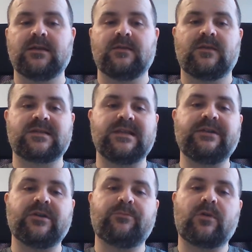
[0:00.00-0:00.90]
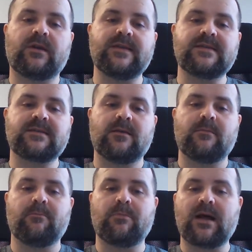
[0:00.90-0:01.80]
The secret police
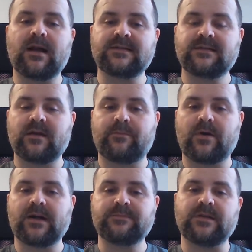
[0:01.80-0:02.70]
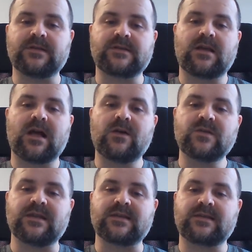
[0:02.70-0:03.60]
bugged apartments,
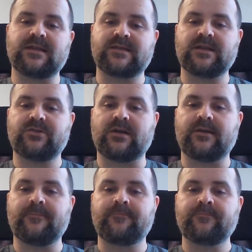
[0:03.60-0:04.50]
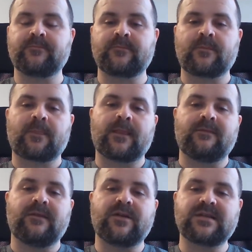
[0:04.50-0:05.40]
houses, etc.
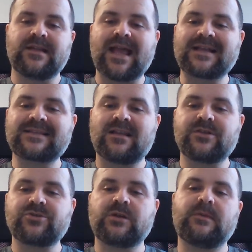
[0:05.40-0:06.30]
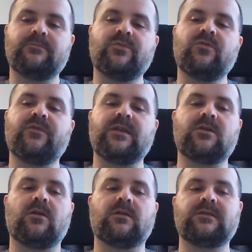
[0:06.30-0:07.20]
There is an excellent German movie
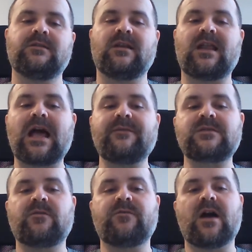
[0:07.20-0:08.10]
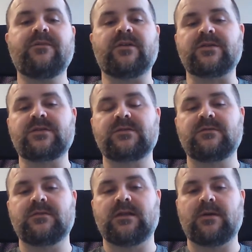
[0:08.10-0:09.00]
called The Lives of Others
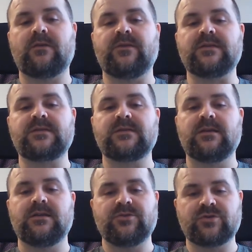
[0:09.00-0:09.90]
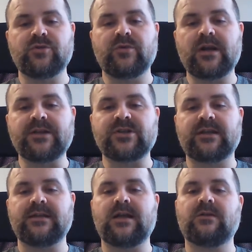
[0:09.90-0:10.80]
about this. You should really
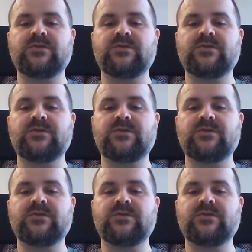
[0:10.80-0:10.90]
check it out